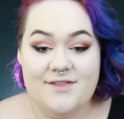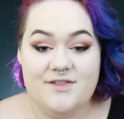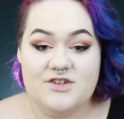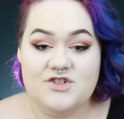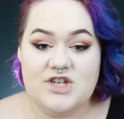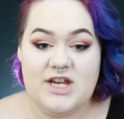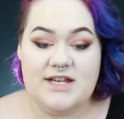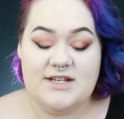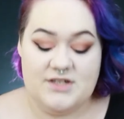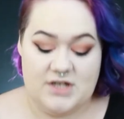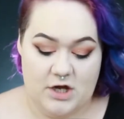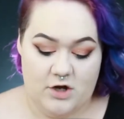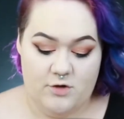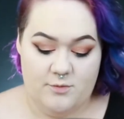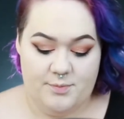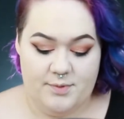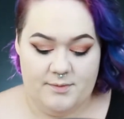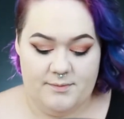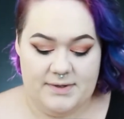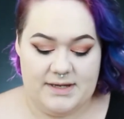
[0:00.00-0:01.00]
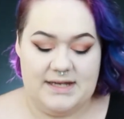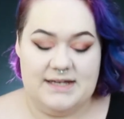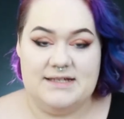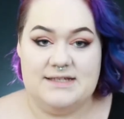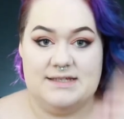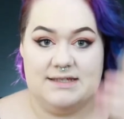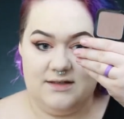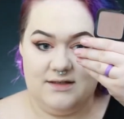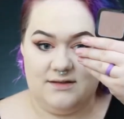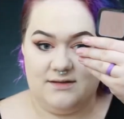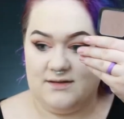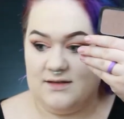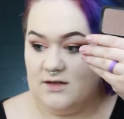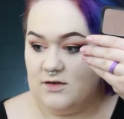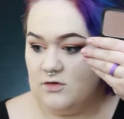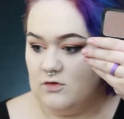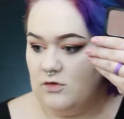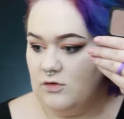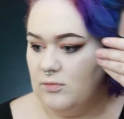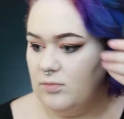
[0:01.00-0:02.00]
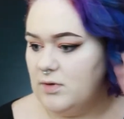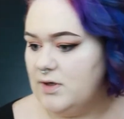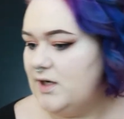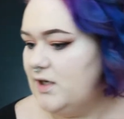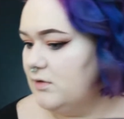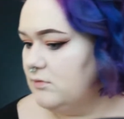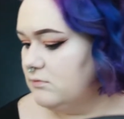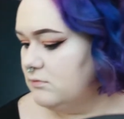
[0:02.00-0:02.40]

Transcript: the shade Taupe because it's a cool brown.